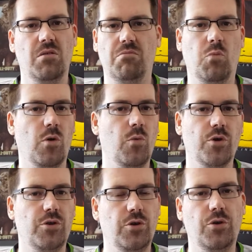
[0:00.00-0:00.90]
World War
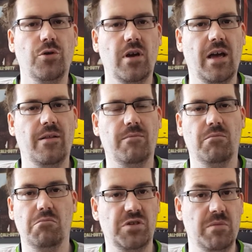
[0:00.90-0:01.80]
II and
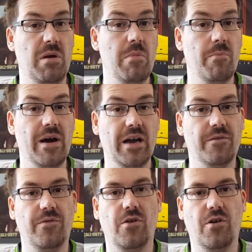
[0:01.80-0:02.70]
say maybe back
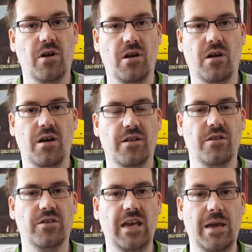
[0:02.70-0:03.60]
for
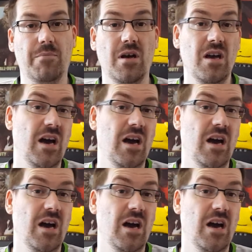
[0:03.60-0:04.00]
another game,